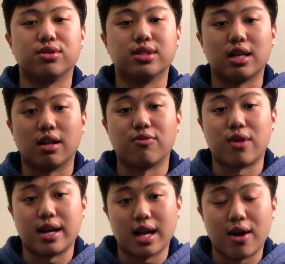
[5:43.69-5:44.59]
to sell
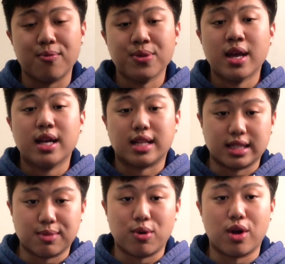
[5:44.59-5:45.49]
off right now.
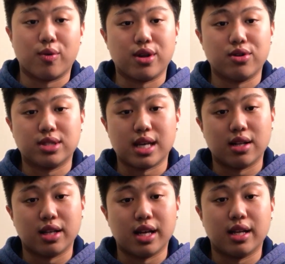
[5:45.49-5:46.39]
That's the point when you
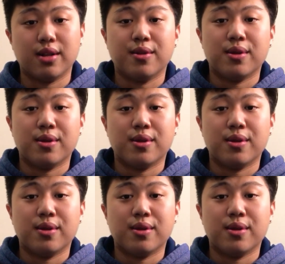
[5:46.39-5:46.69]
sell it.